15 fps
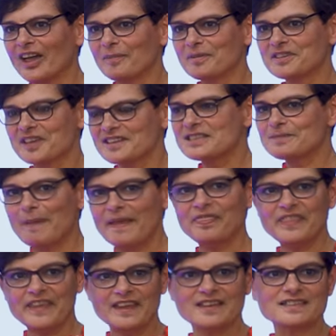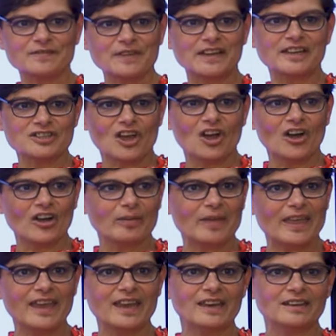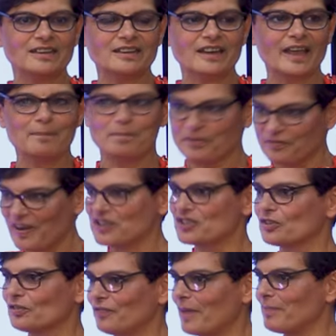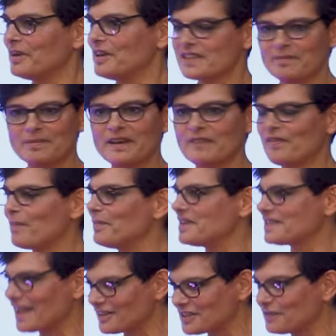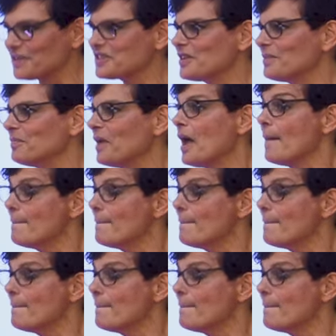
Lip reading: Because I spent the intervening time in professional feminism, in feminist activism,